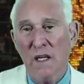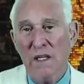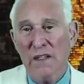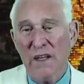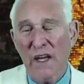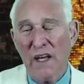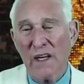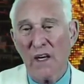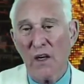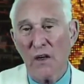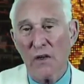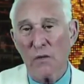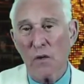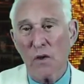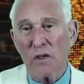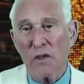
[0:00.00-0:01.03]
not a
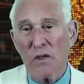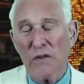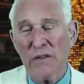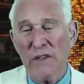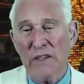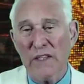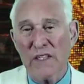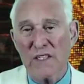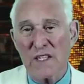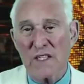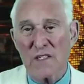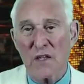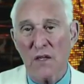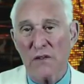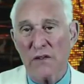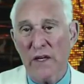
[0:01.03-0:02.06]
hard worker, that he
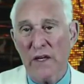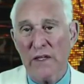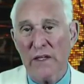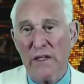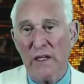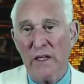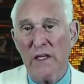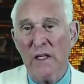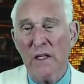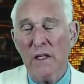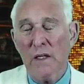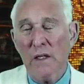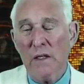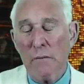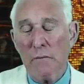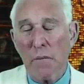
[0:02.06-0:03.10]
sits all day in a
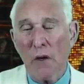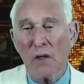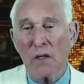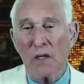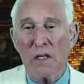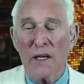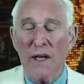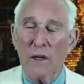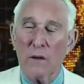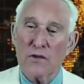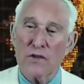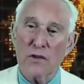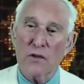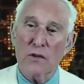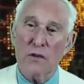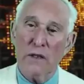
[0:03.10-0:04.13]
Barca
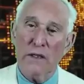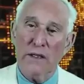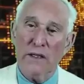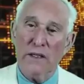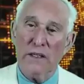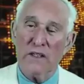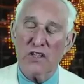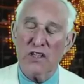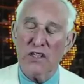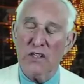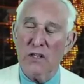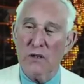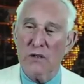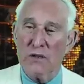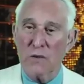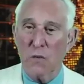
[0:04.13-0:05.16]
lounger eating
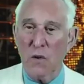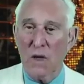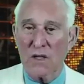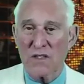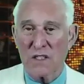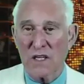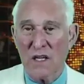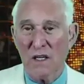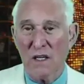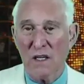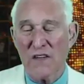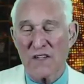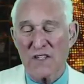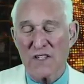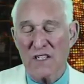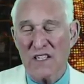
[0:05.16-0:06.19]
Cheetos and watching
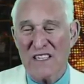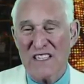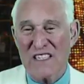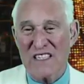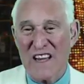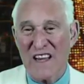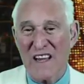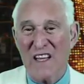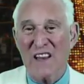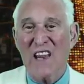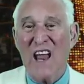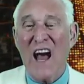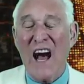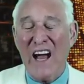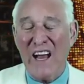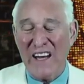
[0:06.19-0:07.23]
television is a
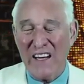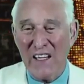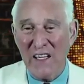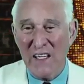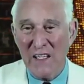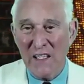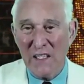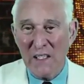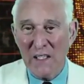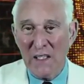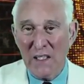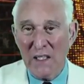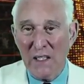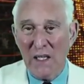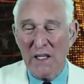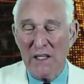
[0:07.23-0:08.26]
lie.
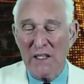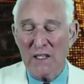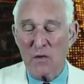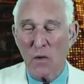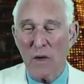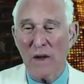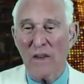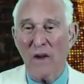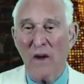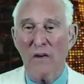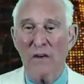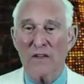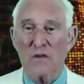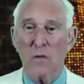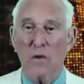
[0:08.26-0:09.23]
He's one of the hardest